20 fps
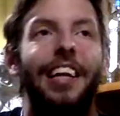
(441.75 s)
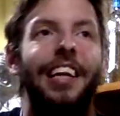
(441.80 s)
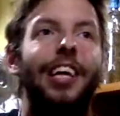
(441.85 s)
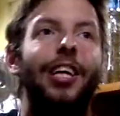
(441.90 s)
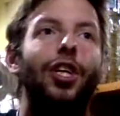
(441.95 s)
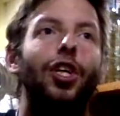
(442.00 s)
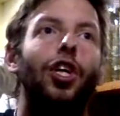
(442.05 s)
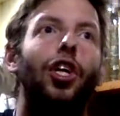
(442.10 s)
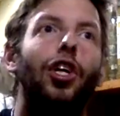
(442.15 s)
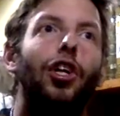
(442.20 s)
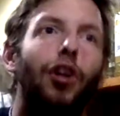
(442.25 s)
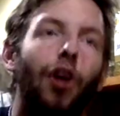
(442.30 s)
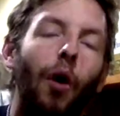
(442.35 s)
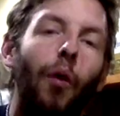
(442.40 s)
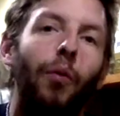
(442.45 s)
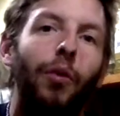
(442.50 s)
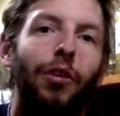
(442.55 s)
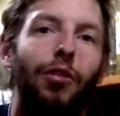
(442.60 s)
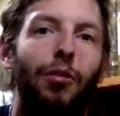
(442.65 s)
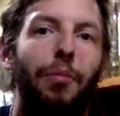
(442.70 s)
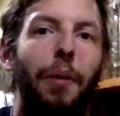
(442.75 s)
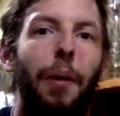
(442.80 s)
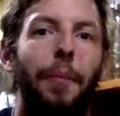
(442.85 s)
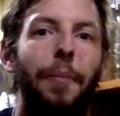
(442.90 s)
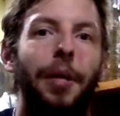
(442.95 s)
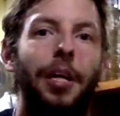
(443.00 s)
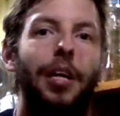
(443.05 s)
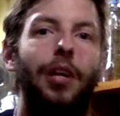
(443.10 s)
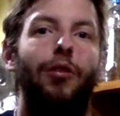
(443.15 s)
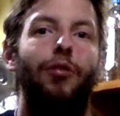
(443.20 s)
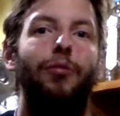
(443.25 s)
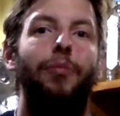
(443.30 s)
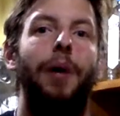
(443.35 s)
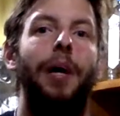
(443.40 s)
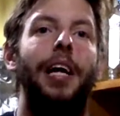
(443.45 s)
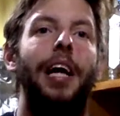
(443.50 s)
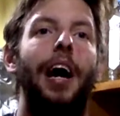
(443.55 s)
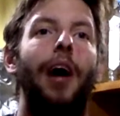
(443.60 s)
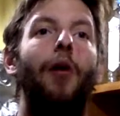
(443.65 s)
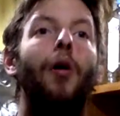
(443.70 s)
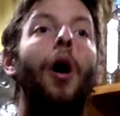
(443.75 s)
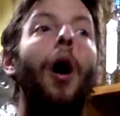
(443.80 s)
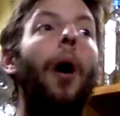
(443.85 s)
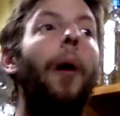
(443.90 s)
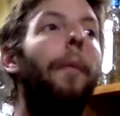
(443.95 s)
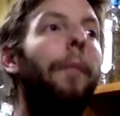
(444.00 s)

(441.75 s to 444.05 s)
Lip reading: And they should know this about Meliodas by now.